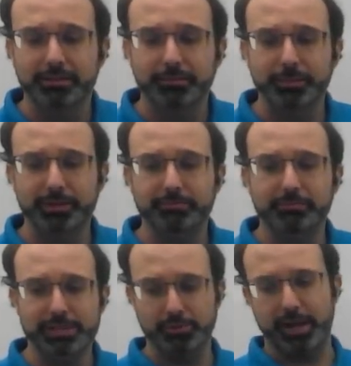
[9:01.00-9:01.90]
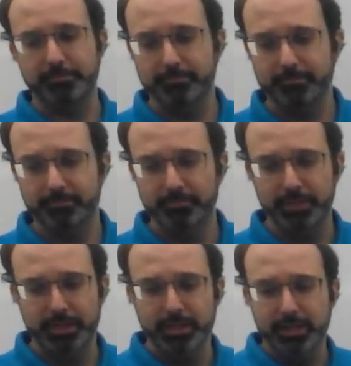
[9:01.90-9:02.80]
But that's okay.
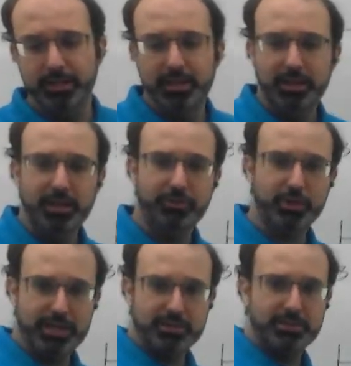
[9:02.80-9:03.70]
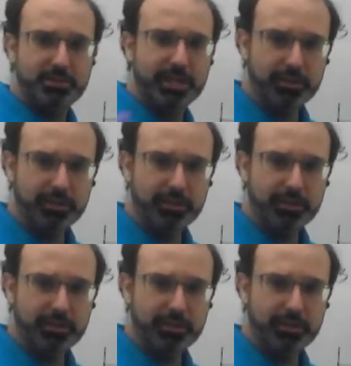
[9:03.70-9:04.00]
If you guys take a